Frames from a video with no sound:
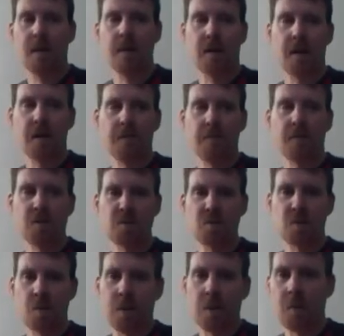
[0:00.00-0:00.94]
This
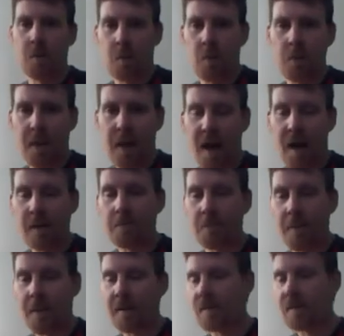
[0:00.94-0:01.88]
video is a precursor to
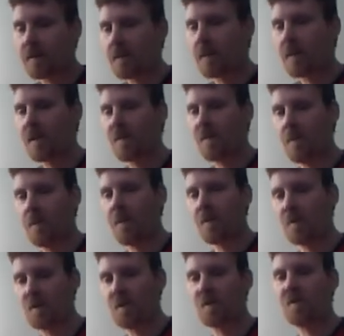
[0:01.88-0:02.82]
many other videos
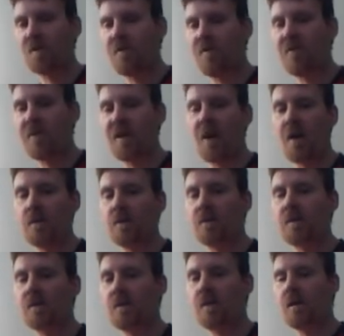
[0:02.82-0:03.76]
that I'm going to be doing.
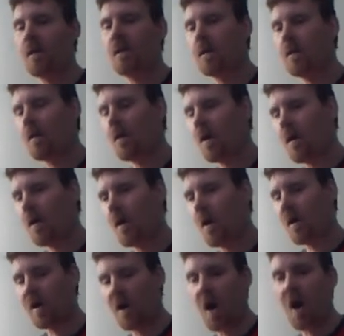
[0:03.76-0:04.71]

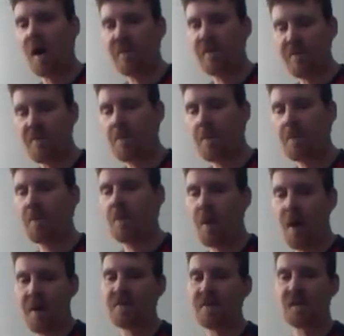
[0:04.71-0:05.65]

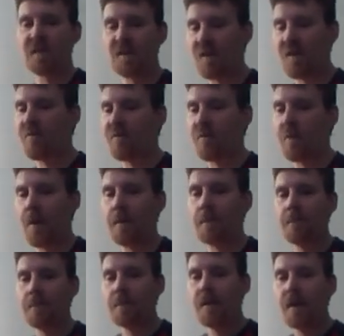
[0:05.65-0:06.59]
That will also
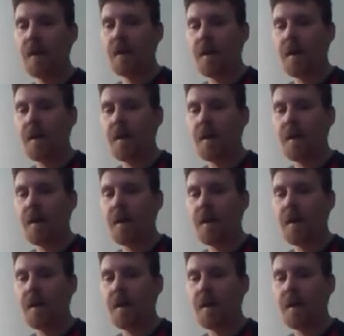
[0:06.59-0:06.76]
be